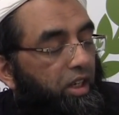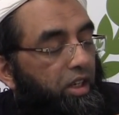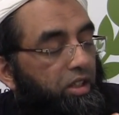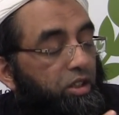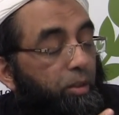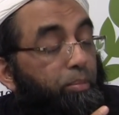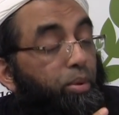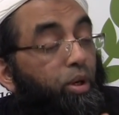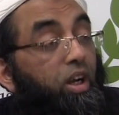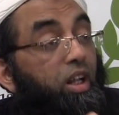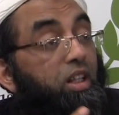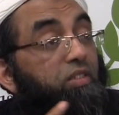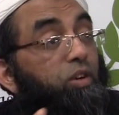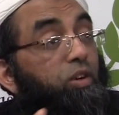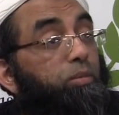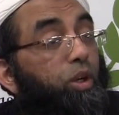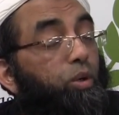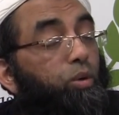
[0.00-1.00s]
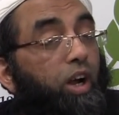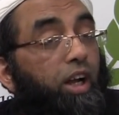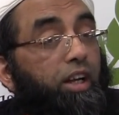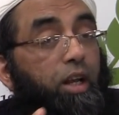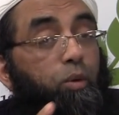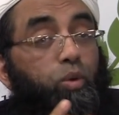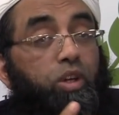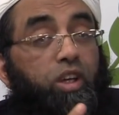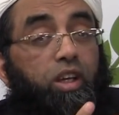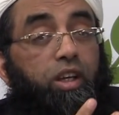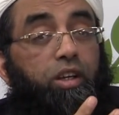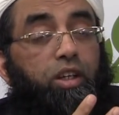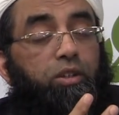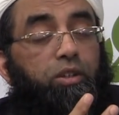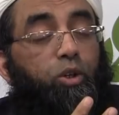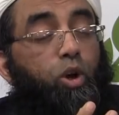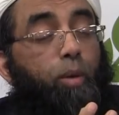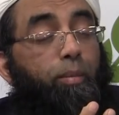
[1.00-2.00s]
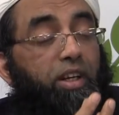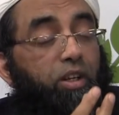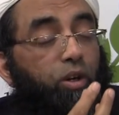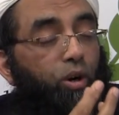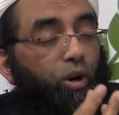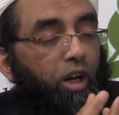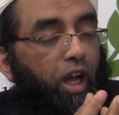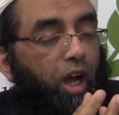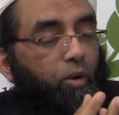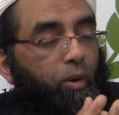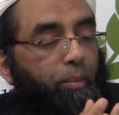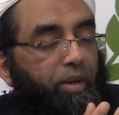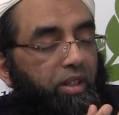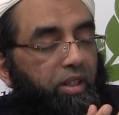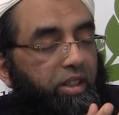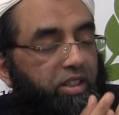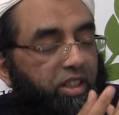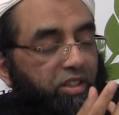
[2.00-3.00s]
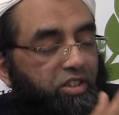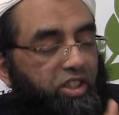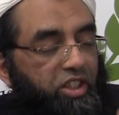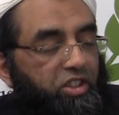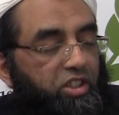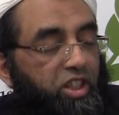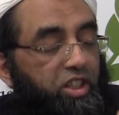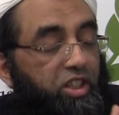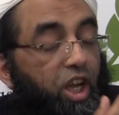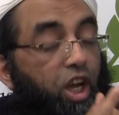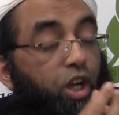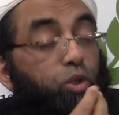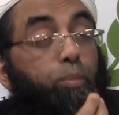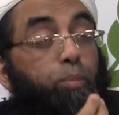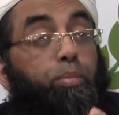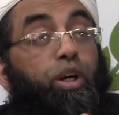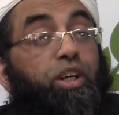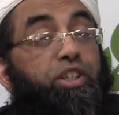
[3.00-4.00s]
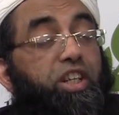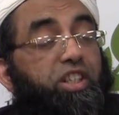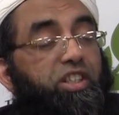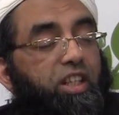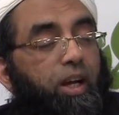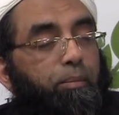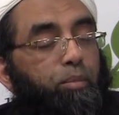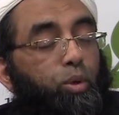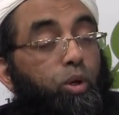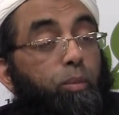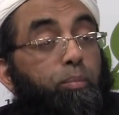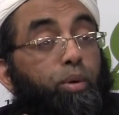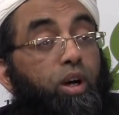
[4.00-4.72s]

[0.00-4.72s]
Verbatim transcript: So Pearls from the Quran, and we recommend all our brothers and sisters to purchase that book.